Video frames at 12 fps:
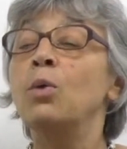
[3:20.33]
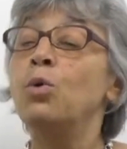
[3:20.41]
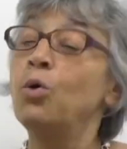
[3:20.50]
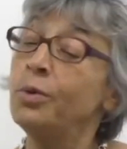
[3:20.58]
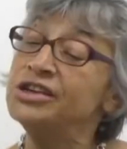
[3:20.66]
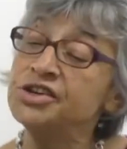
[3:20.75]

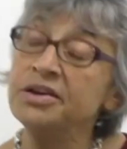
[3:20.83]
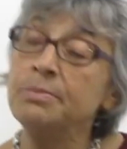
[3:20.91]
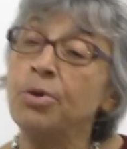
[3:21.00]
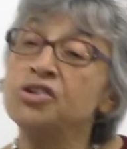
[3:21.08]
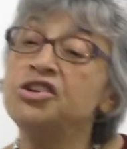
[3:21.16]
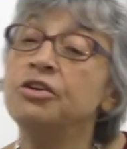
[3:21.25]
What we do in
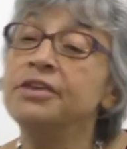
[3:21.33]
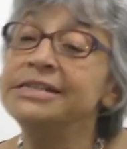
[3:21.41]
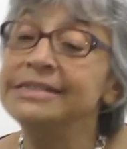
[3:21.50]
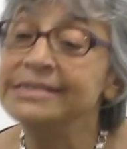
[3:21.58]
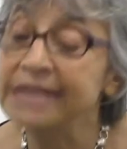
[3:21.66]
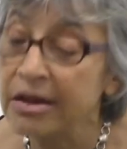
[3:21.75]

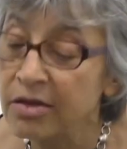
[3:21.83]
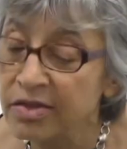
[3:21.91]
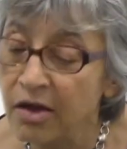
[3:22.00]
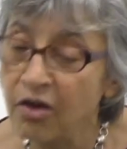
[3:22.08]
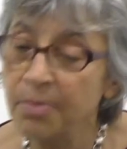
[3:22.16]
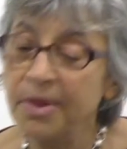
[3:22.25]
body-oriented
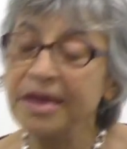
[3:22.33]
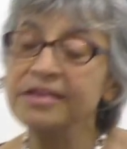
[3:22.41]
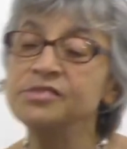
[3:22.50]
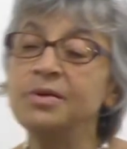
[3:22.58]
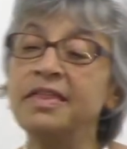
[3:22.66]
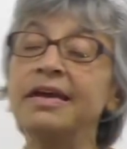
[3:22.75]
psychotherapy
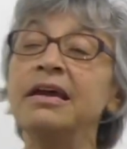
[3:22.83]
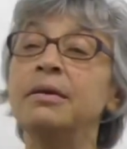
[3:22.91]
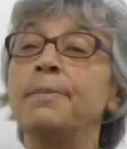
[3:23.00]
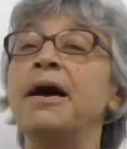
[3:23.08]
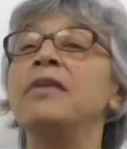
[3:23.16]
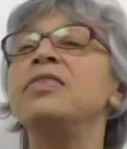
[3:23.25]
is we think
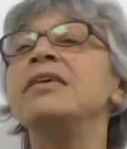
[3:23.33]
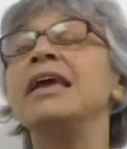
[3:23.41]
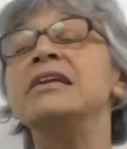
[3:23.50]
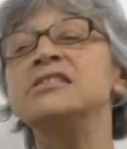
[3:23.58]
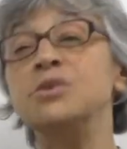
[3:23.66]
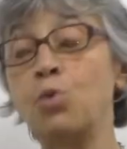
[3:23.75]
about the
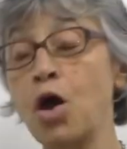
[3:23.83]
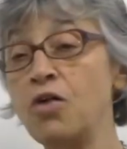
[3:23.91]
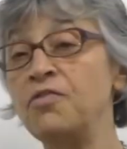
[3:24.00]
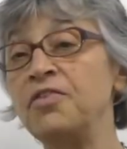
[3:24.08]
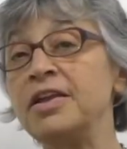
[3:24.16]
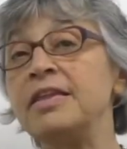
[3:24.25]

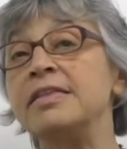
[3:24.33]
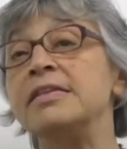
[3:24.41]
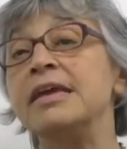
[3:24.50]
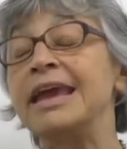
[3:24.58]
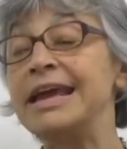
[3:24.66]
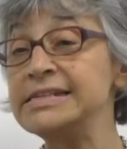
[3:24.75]
interwoven
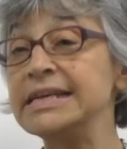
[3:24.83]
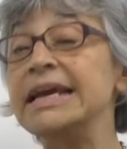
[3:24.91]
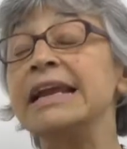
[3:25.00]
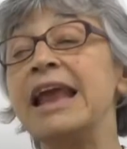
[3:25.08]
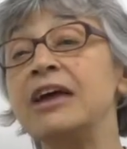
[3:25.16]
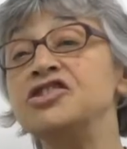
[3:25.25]

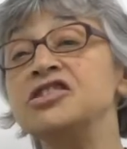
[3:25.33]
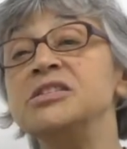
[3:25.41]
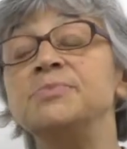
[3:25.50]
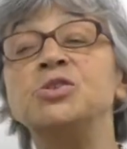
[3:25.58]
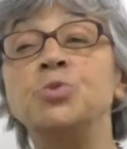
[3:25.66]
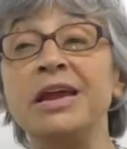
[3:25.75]

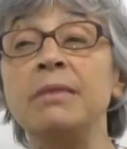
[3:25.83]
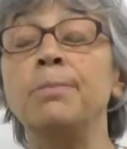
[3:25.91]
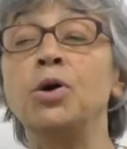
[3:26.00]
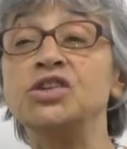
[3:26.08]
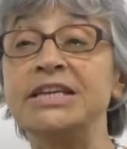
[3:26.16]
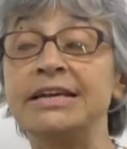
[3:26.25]
interconnections between
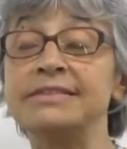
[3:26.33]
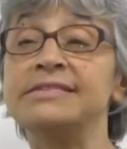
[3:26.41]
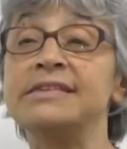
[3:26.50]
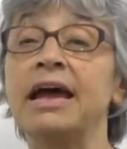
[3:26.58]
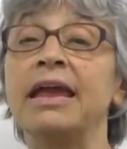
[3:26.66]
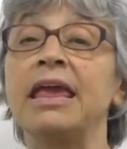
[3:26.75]
body and
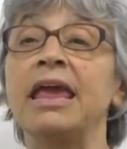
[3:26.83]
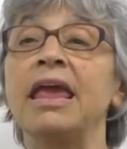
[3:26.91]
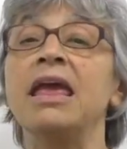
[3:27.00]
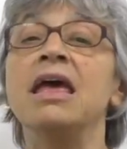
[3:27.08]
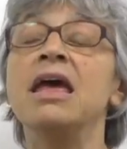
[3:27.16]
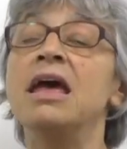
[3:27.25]
psyche,